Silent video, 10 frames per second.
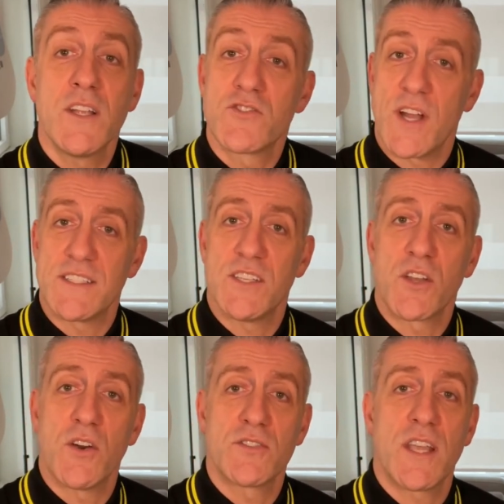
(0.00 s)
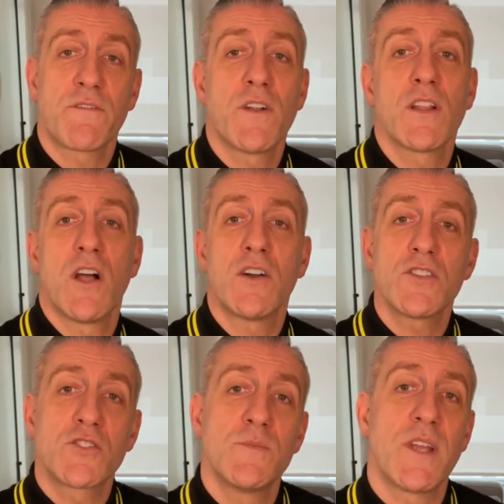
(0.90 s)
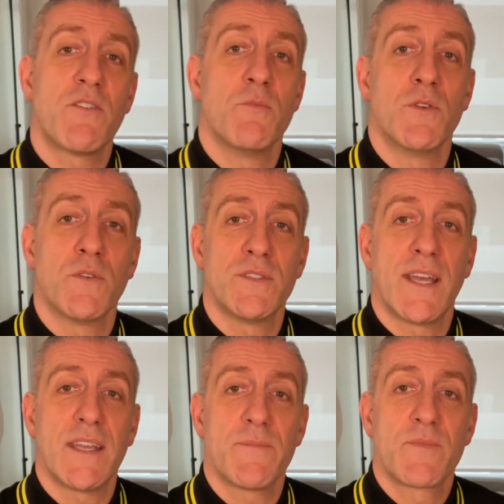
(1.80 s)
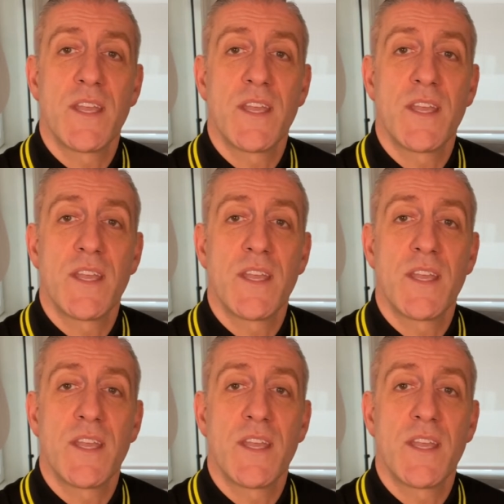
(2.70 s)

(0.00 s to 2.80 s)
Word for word: try to negotiate for a longer subject removal date,